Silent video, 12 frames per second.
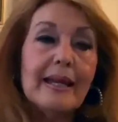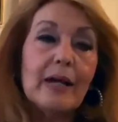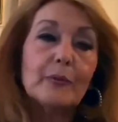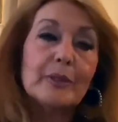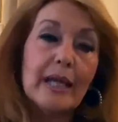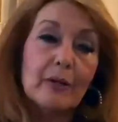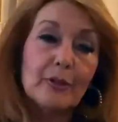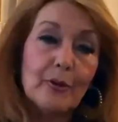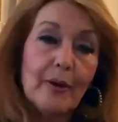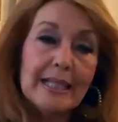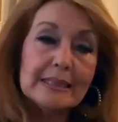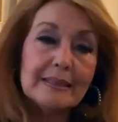and I would go
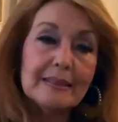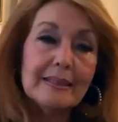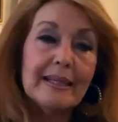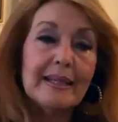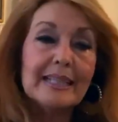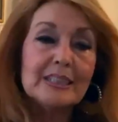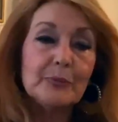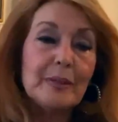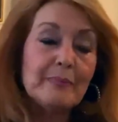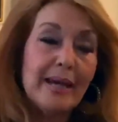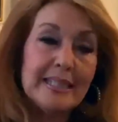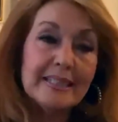to Graceland and I
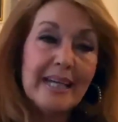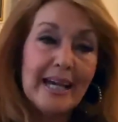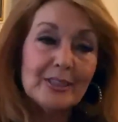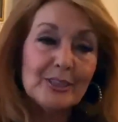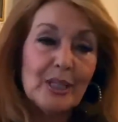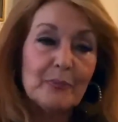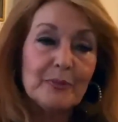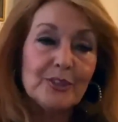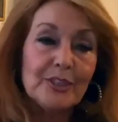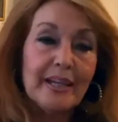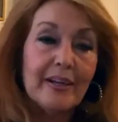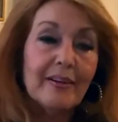spend my entire
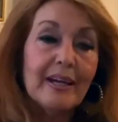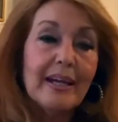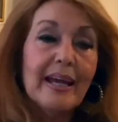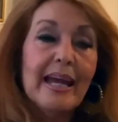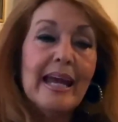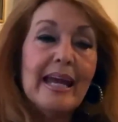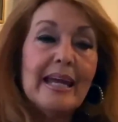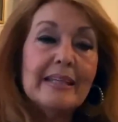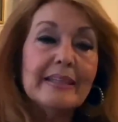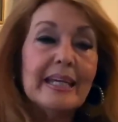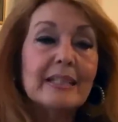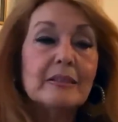summers there.
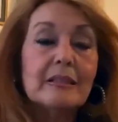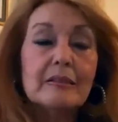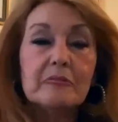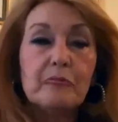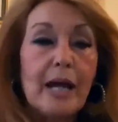And then